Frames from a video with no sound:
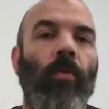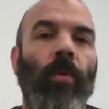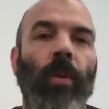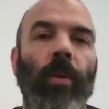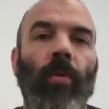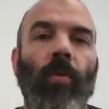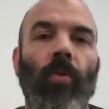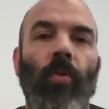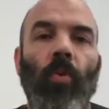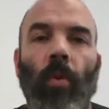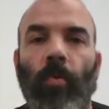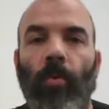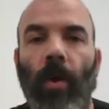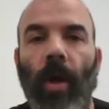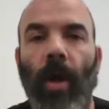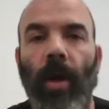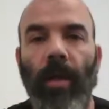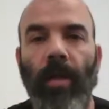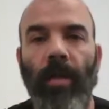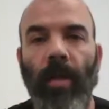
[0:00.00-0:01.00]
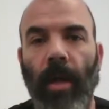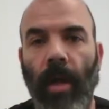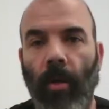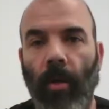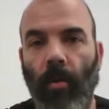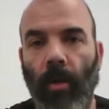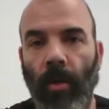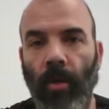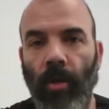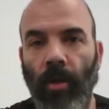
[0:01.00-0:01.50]
really cool product that I
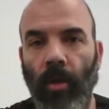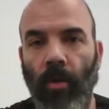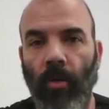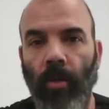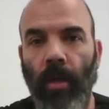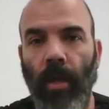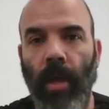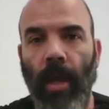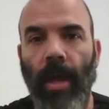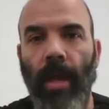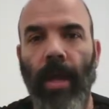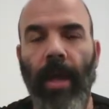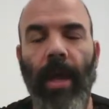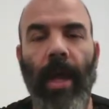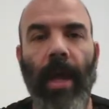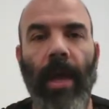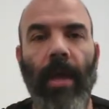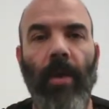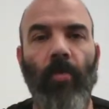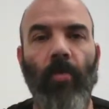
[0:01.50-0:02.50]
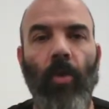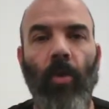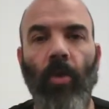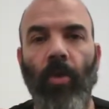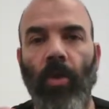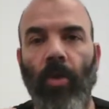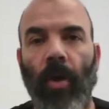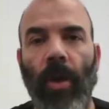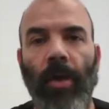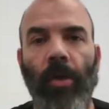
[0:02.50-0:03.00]
want to show today, and we're going
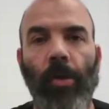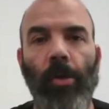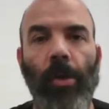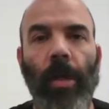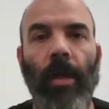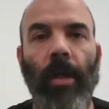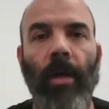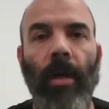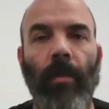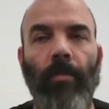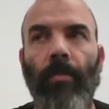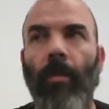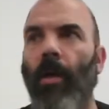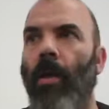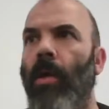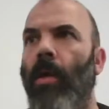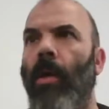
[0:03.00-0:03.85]
to show how to set it up.